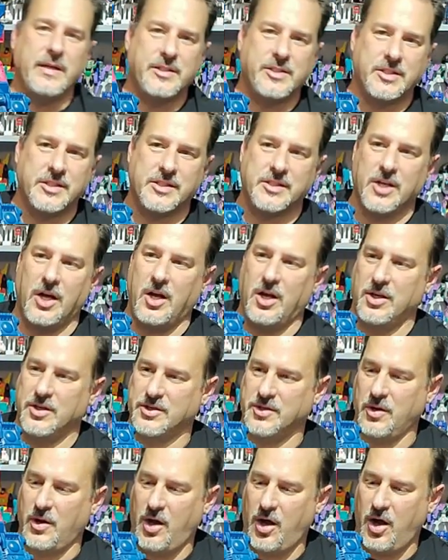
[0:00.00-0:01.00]
inches tall,
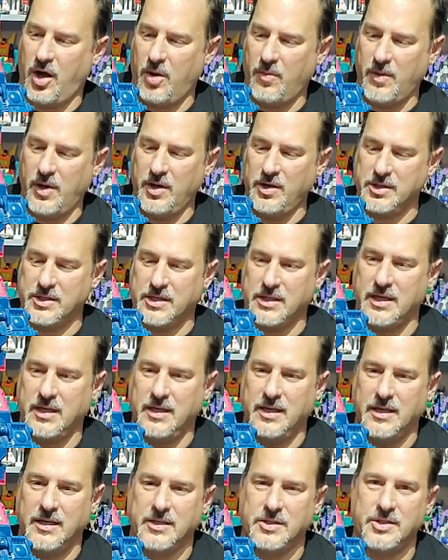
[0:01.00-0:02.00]
so almost
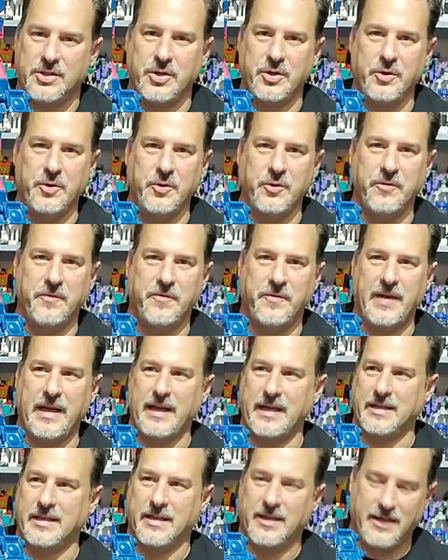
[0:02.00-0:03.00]
2
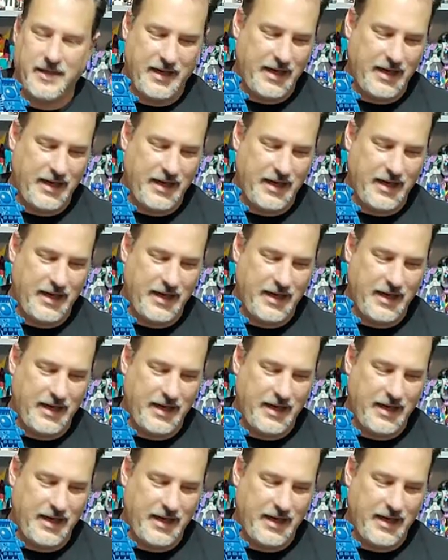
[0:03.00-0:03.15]
feet.